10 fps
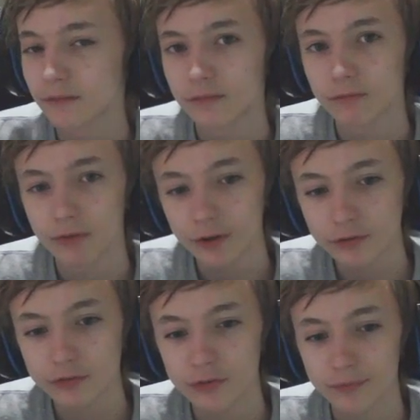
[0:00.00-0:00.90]

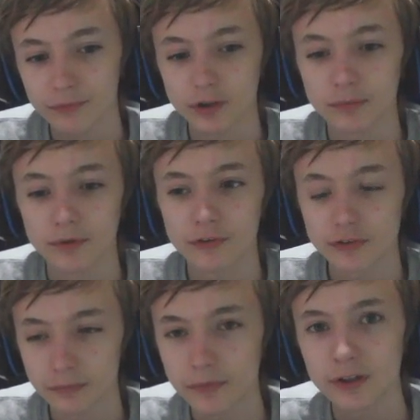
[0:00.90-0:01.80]
100 subscribers
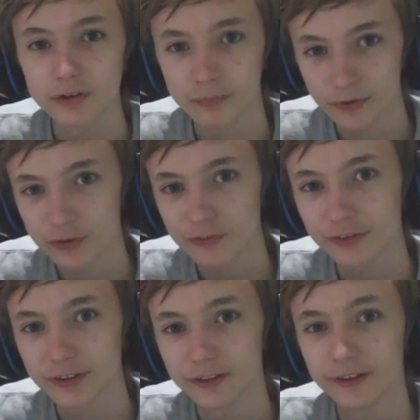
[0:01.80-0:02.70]
to me
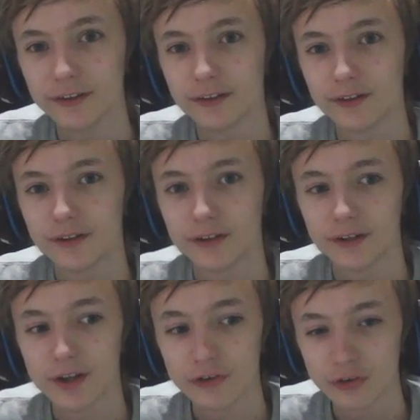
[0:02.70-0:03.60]
specifically
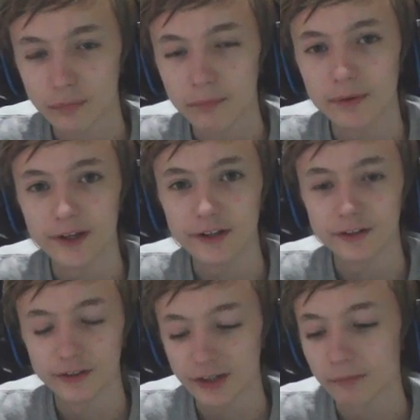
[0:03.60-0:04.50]
is a big
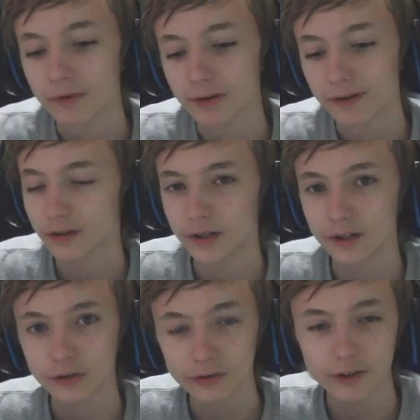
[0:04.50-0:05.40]
number
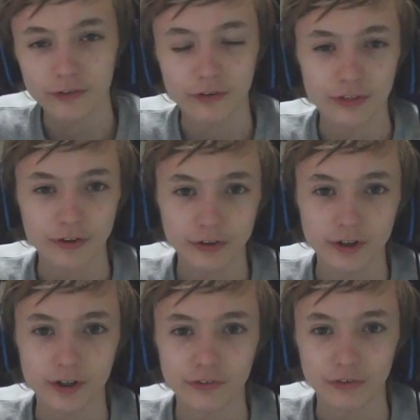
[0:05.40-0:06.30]
and I would like to thank you
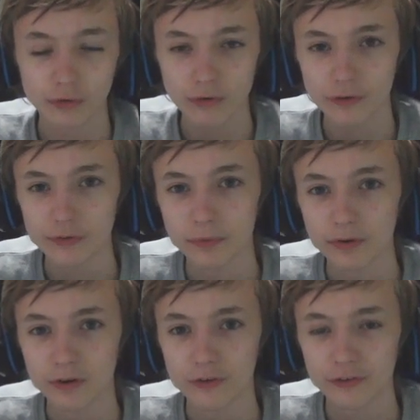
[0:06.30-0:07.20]
guys for all the
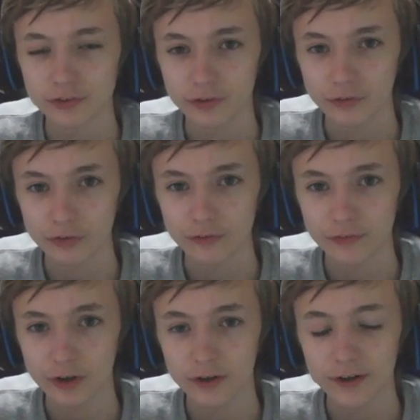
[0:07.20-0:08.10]
support on this channel so
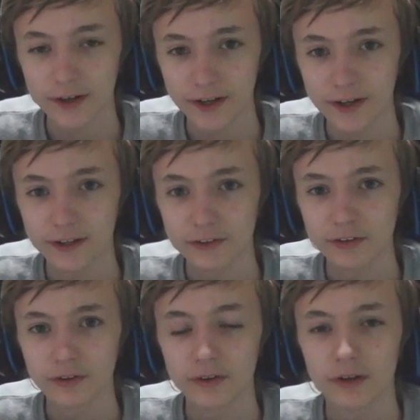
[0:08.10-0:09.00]
far and
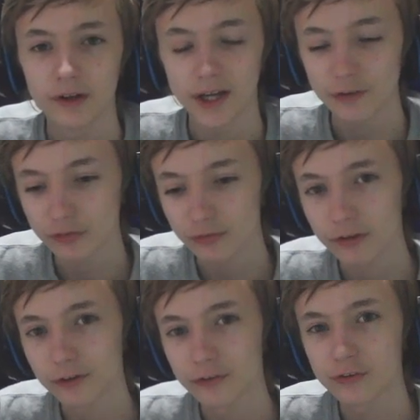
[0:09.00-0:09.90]
as we
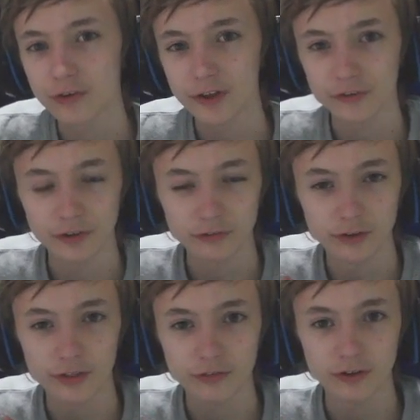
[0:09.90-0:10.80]
roll into
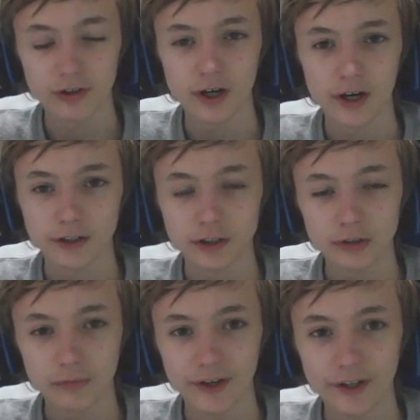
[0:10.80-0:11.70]
2023 I
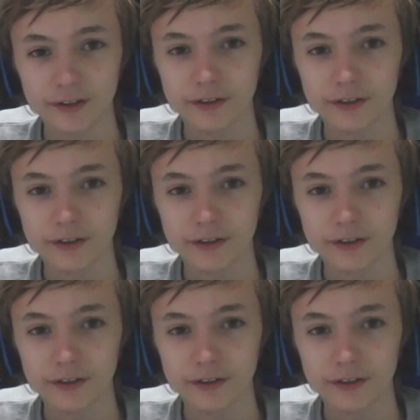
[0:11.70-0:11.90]
can't wait